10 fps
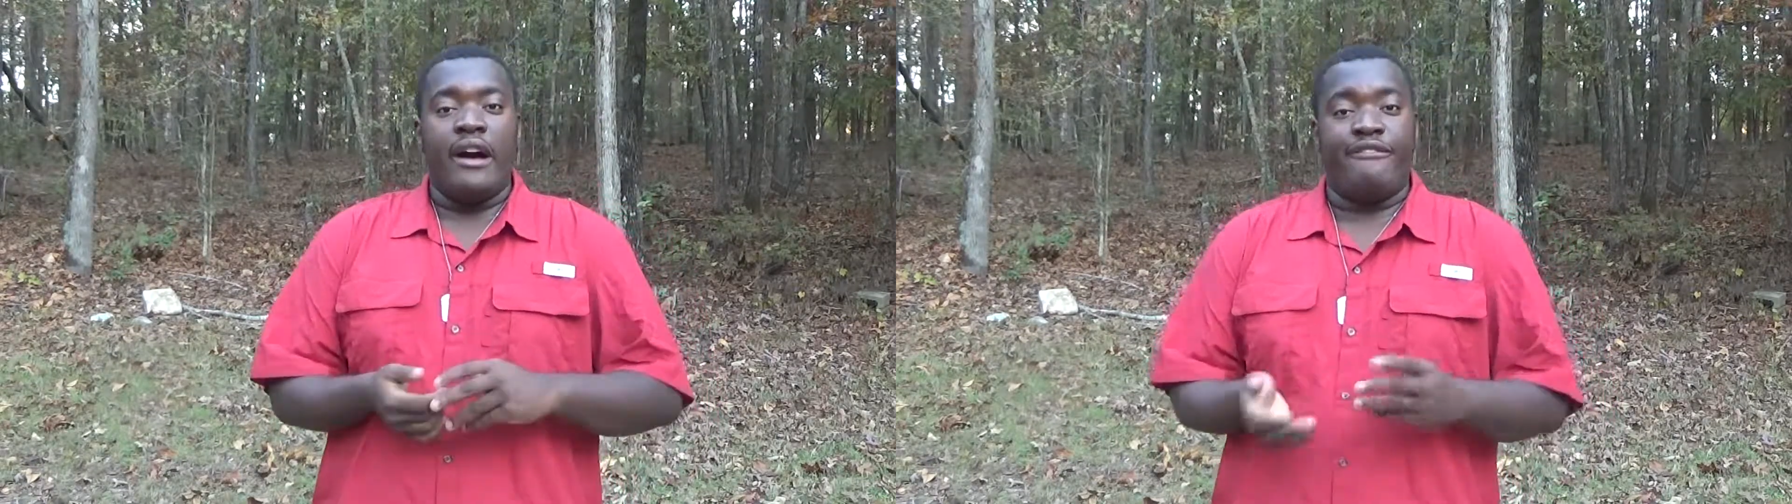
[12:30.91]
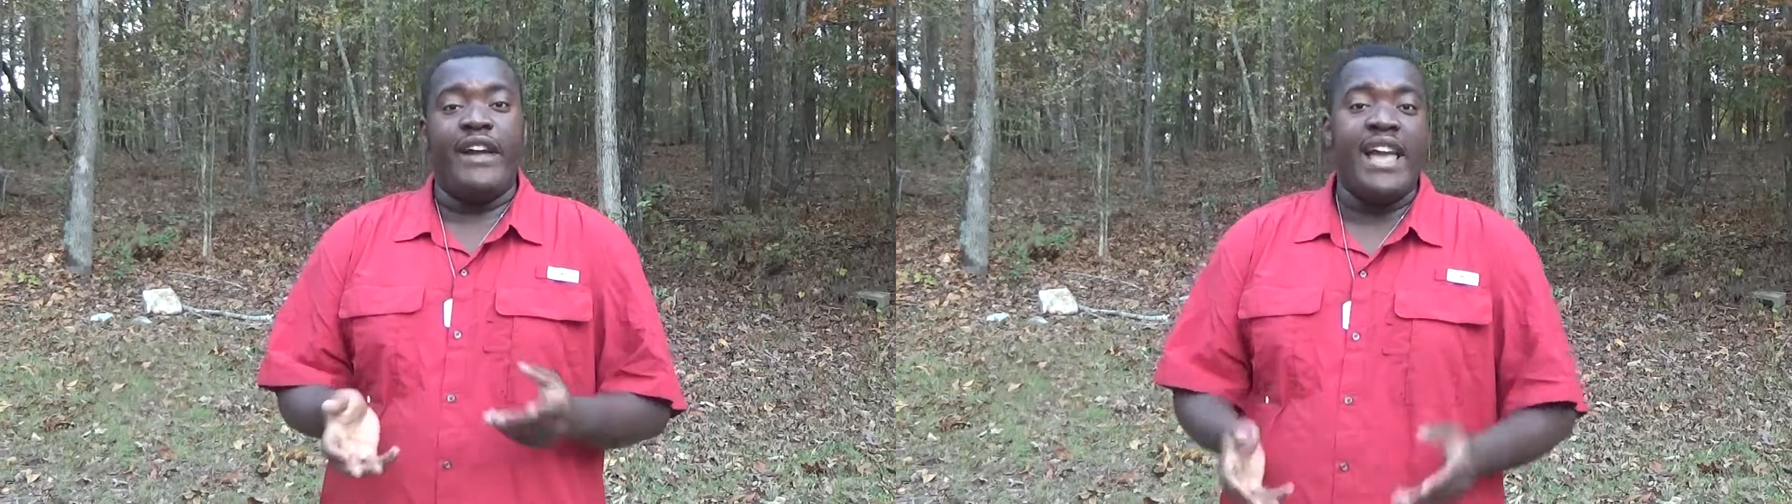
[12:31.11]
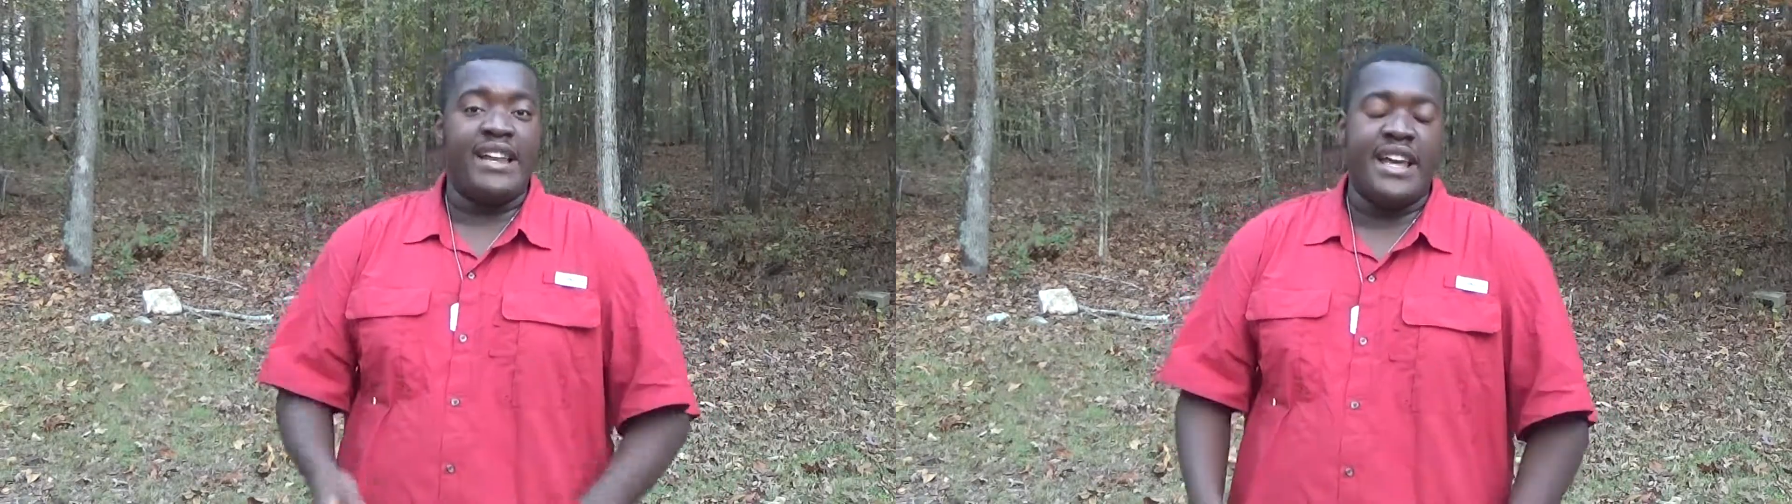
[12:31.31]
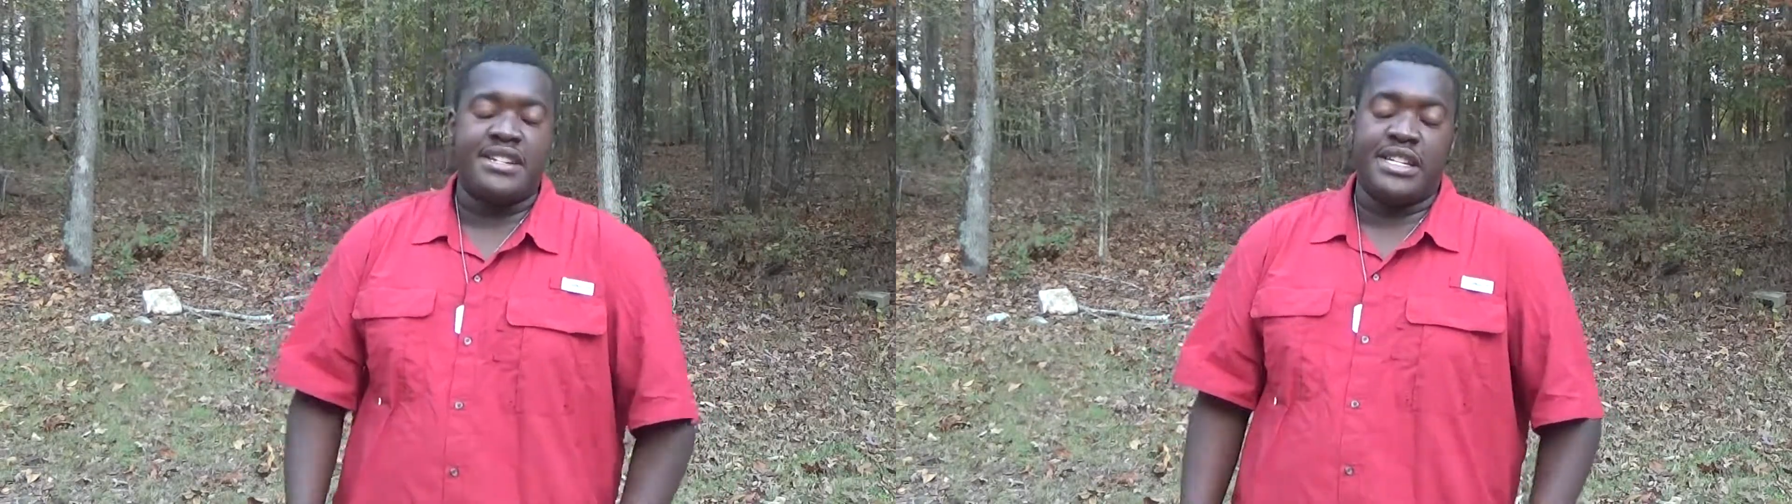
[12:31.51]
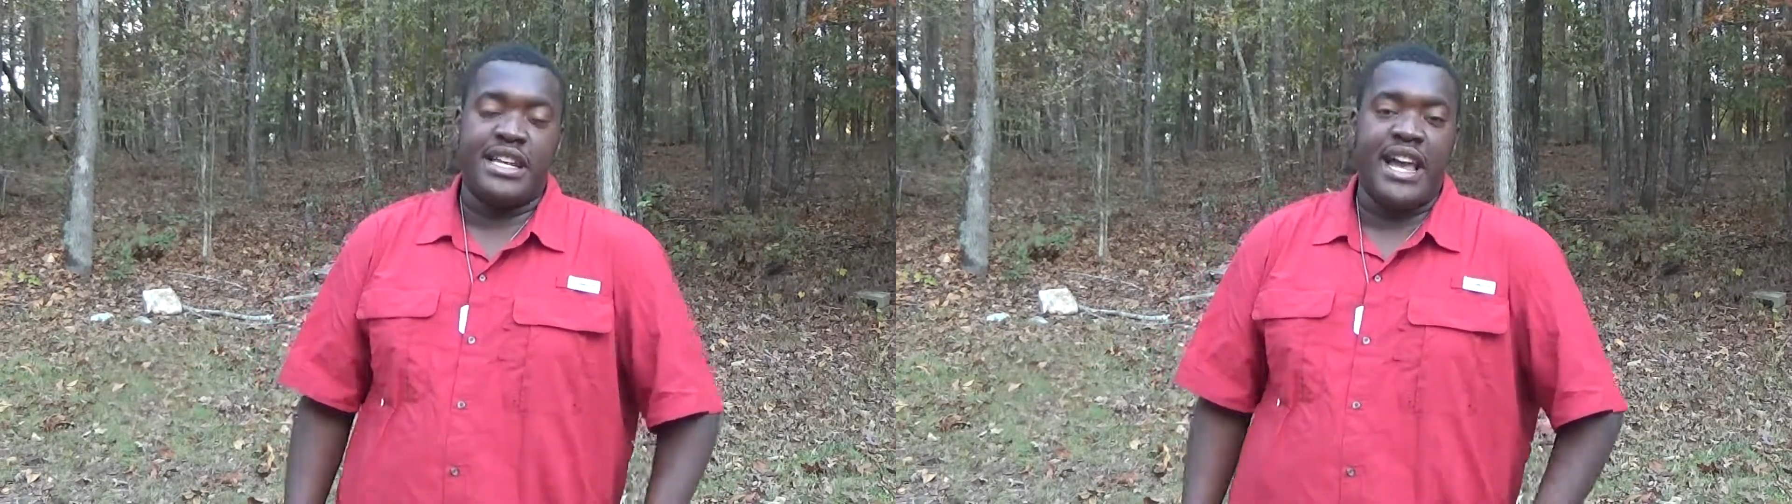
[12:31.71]
a fan
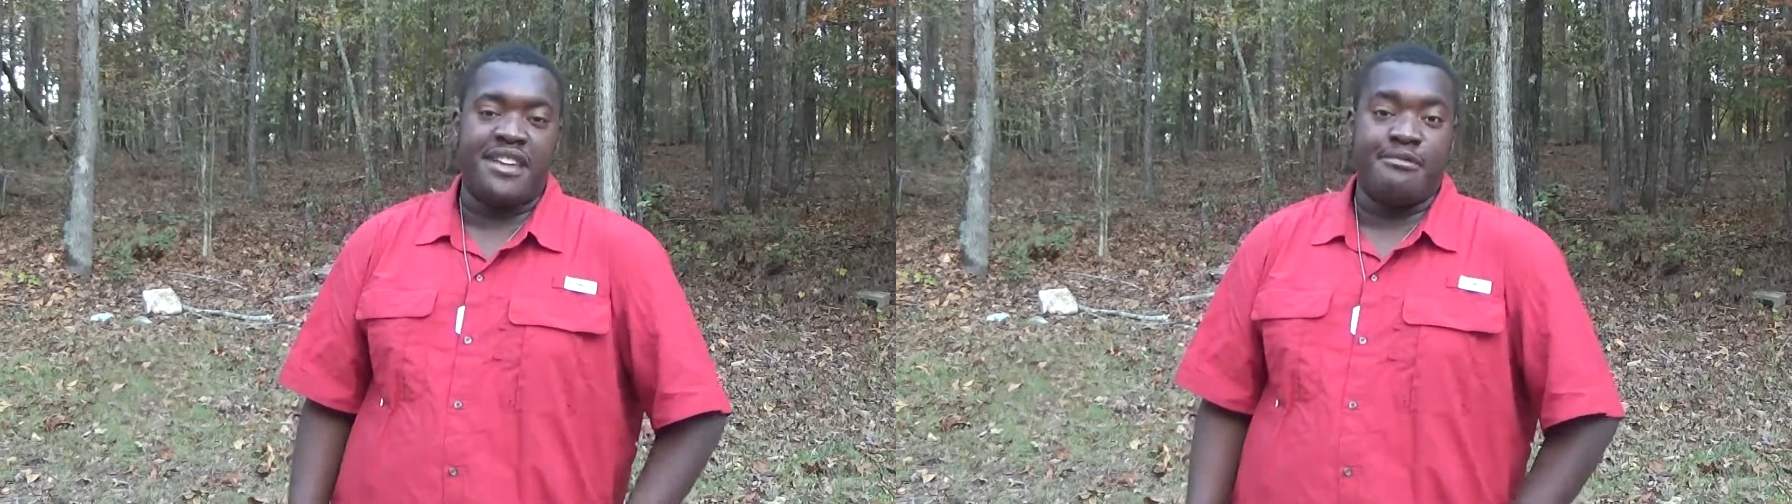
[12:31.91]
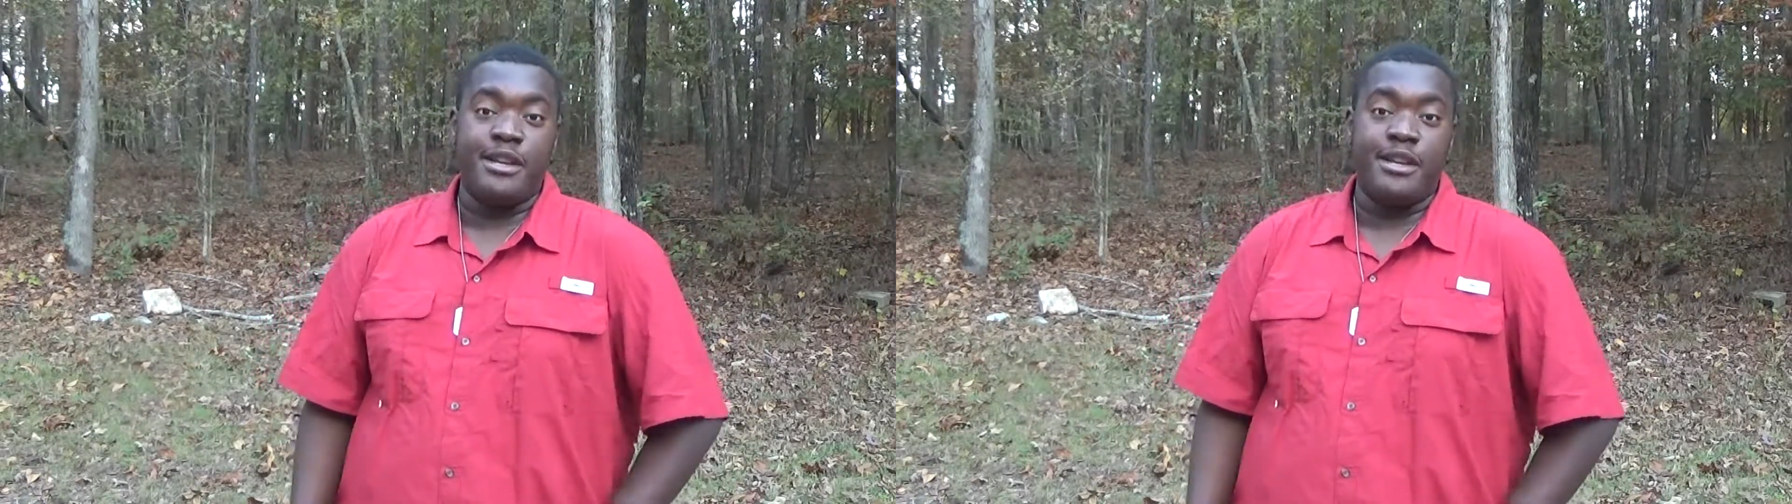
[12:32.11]
actually asked